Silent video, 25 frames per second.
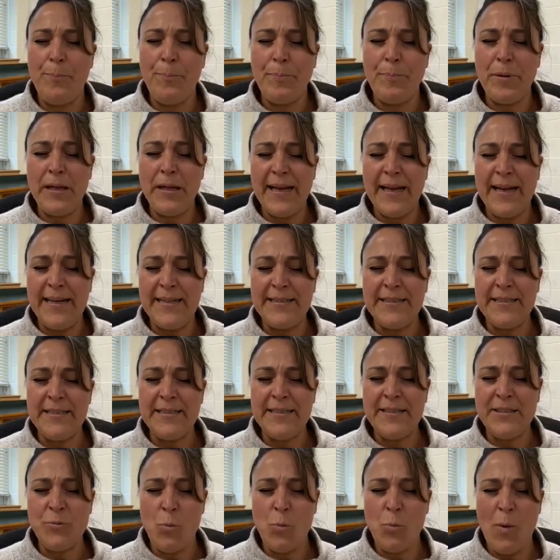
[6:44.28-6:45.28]

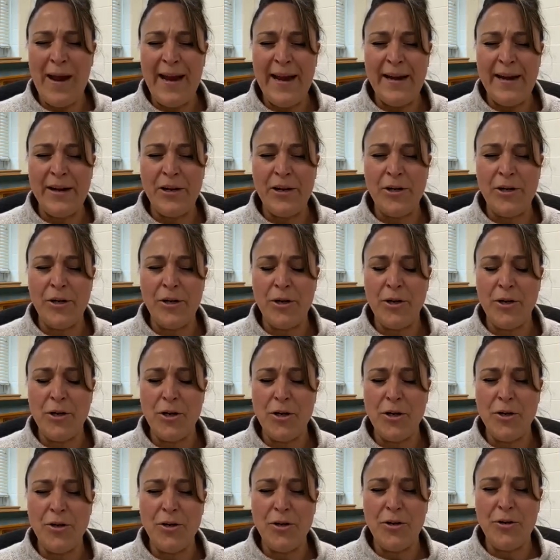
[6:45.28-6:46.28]
places where
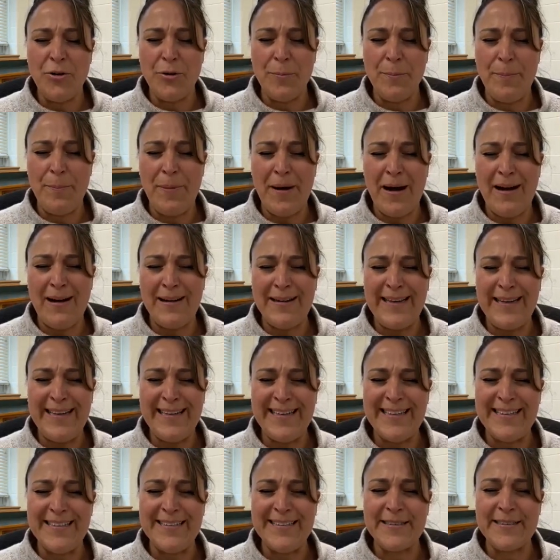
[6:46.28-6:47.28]
your body
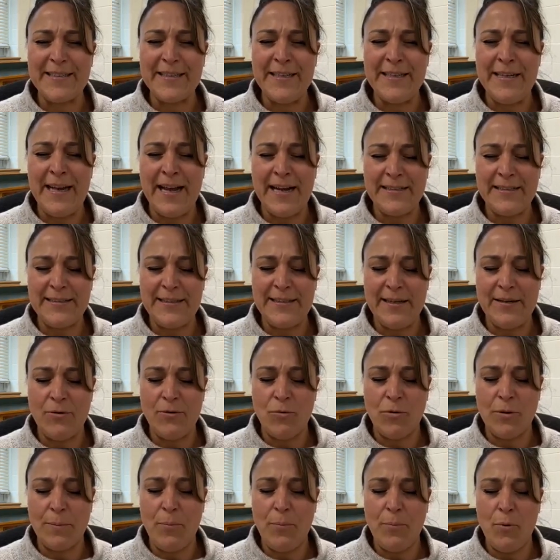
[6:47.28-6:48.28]
is connected
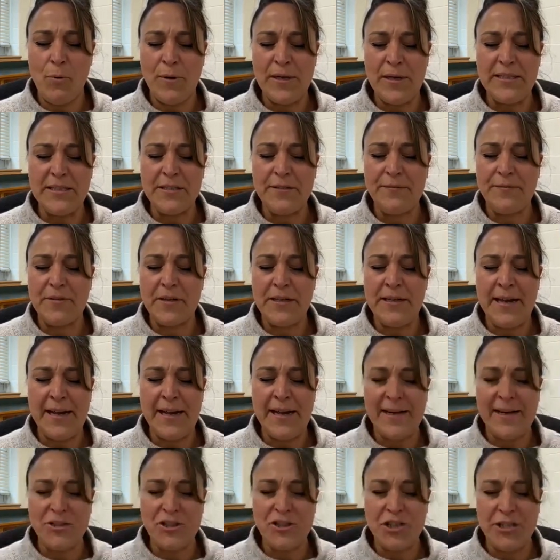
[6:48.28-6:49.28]
or points of
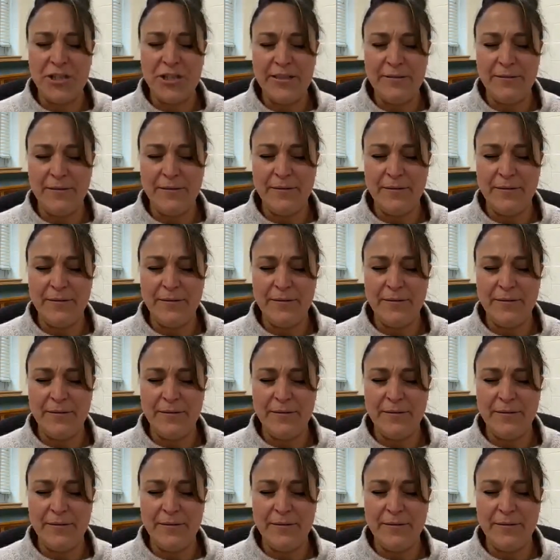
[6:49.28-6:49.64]
connection